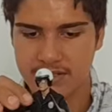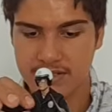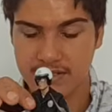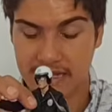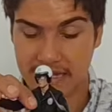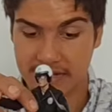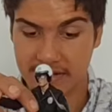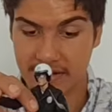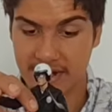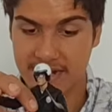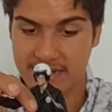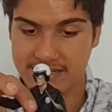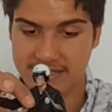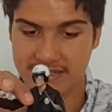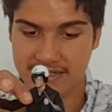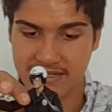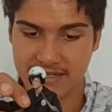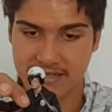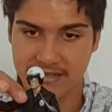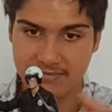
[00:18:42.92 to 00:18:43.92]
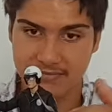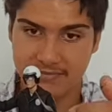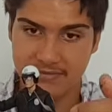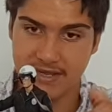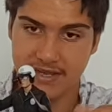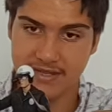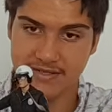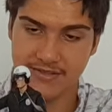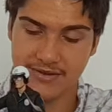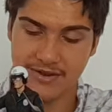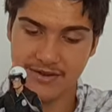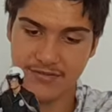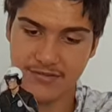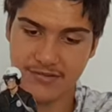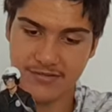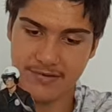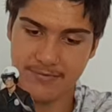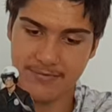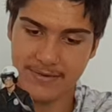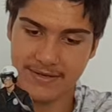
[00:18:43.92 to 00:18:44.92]
And I actually do have a
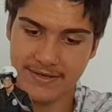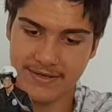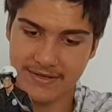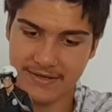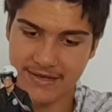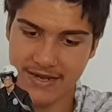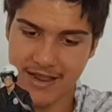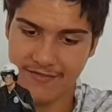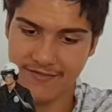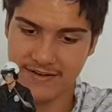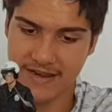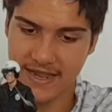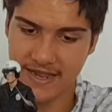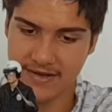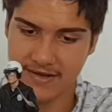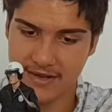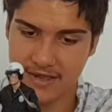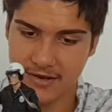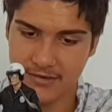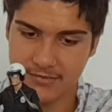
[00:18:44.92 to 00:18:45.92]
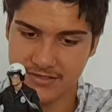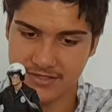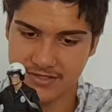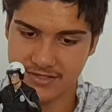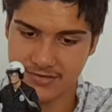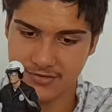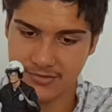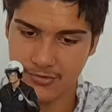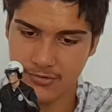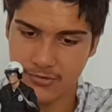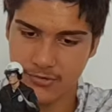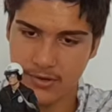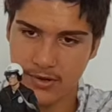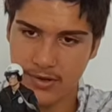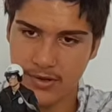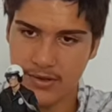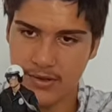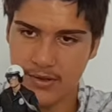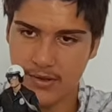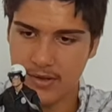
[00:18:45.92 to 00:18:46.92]
gripping left hand now, which is cool.
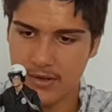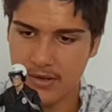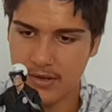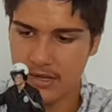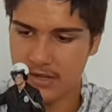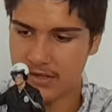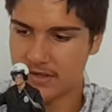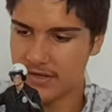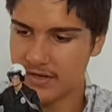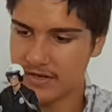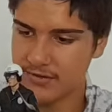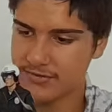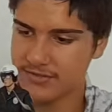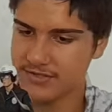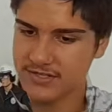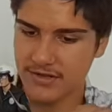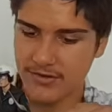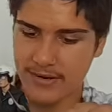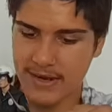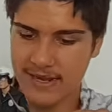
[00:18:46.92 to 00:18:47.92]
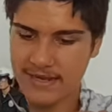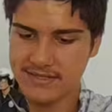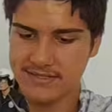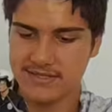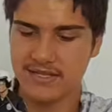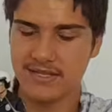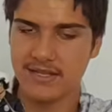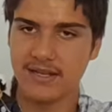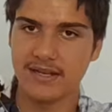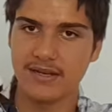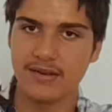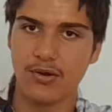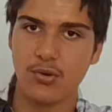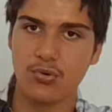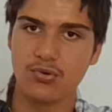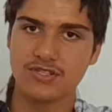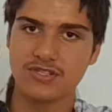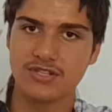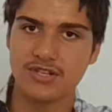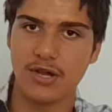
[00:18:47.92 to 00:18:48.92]
And then he also has the
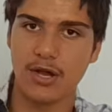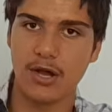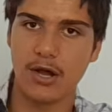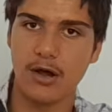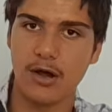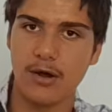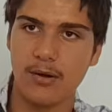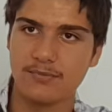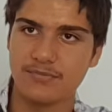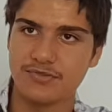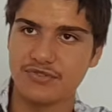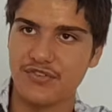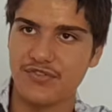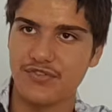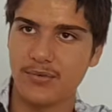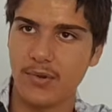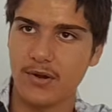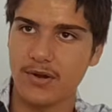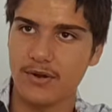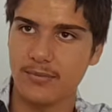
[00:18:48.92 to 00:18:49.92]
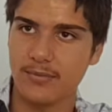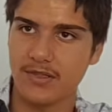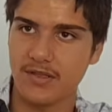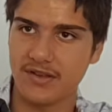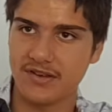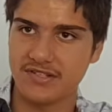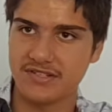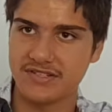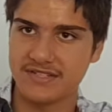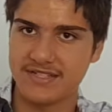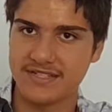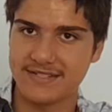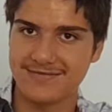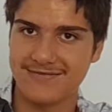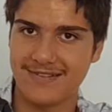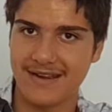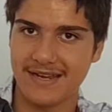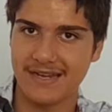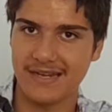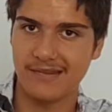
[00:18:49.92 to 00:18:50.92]
alternate arm. So if you want him with like just his
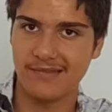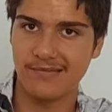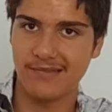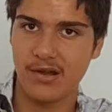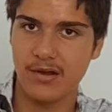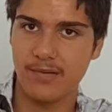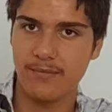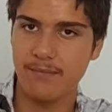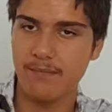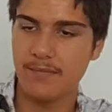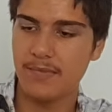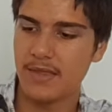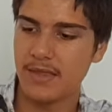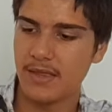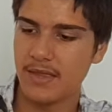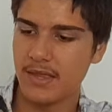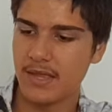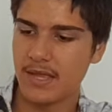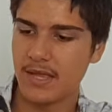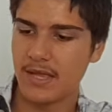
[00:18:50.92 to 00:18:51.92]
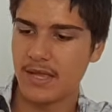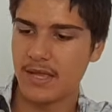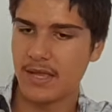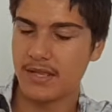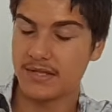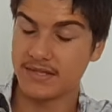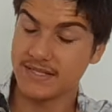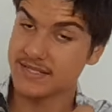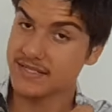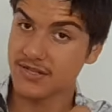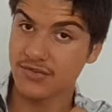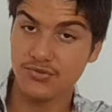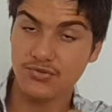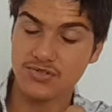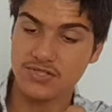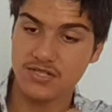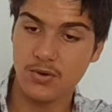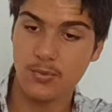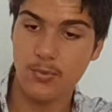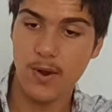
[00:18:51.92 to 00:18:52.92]
regular arm, this could
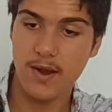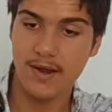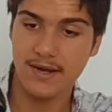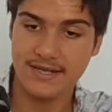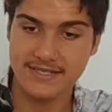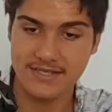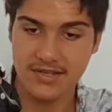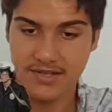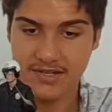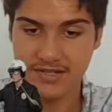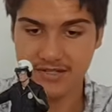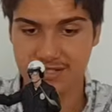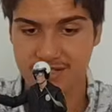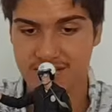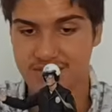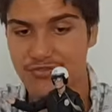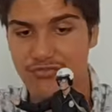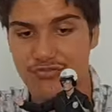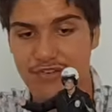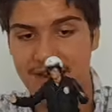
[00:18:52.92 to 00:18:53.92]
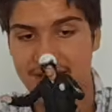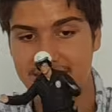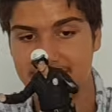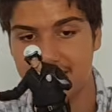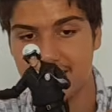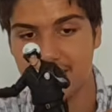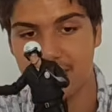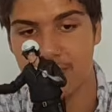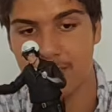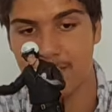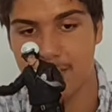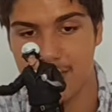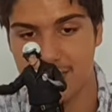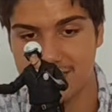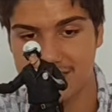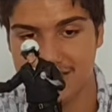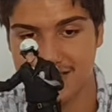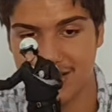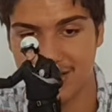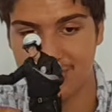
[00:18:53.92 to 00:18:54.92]
also work as like just a regular
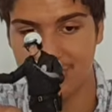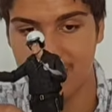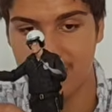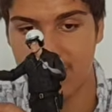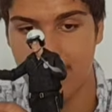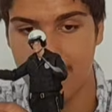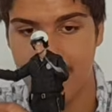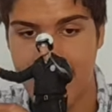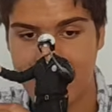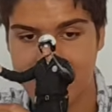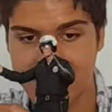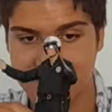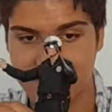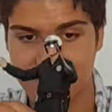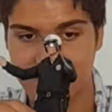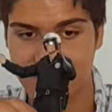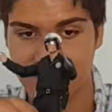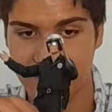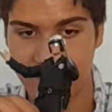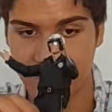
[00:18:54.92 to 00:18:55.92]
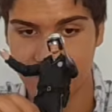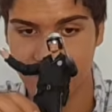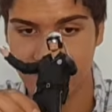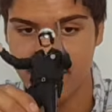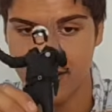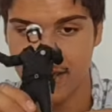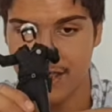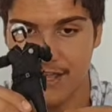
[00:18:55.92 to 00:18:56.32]
Motorcycle Cop action figure.